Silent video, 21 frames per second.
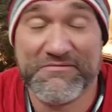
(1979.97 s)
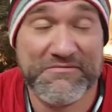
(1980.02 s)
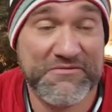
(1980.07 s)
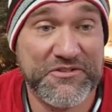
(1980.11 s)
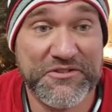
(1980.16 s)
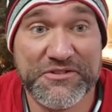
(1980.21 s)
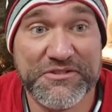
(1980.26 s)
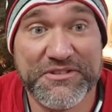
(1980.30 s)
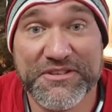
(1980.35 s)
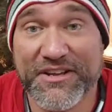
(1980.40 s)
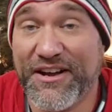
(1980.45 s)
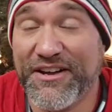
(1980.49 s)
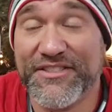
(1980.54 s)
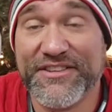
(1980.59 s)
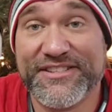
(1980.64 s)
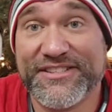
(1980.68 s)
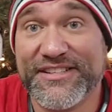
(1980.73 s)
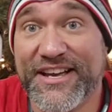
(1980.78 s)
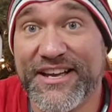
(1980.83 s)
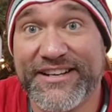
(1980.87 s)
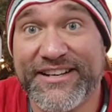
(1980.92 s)
just on the
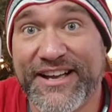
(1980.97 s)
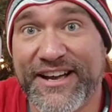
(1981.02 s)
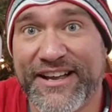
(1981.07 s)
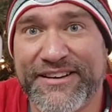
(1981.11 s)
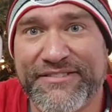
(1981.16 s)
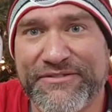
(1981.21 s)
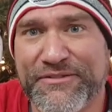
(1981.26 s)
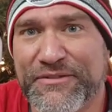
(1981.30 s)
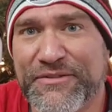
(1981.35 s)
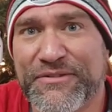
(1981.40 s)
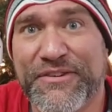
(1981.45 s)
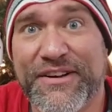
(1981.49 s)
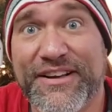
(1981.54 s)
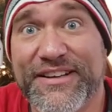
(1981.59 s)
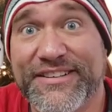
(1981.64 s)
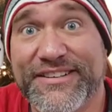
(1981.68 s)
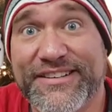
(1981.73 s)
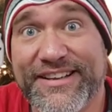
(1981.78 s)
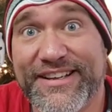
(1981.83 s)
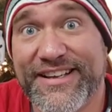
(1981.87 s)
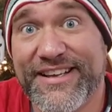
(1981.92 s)
side kind of for
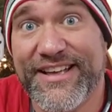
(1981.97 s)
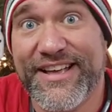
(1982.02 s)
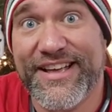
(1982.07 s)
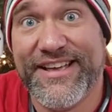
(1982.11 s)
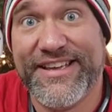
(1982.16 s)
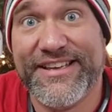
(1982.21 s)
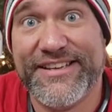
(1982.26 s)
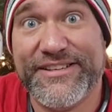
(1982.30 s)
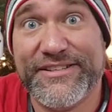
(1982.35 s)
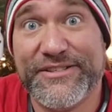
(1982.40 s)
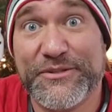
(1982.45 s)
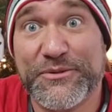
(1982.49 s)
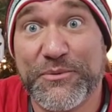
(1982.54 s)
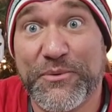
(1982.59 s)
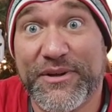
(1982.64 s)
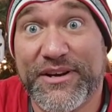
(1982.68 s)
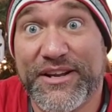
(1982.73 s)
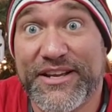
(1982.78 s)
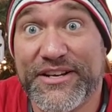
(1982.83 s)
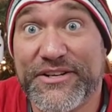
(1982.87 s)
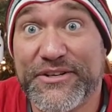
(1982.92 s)
fun is
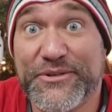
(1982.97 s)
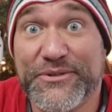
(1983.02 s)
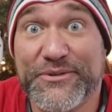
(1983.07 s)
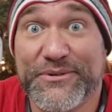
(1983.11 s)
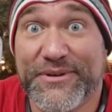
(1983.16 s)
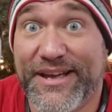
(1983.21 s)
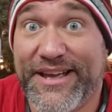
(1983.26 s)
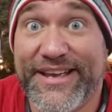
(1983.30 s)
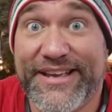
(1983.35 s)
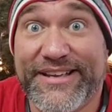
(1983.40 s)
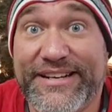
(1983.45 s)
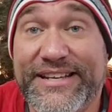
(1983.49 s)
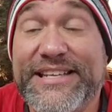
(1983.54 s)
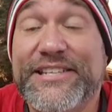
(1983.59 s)
what I do and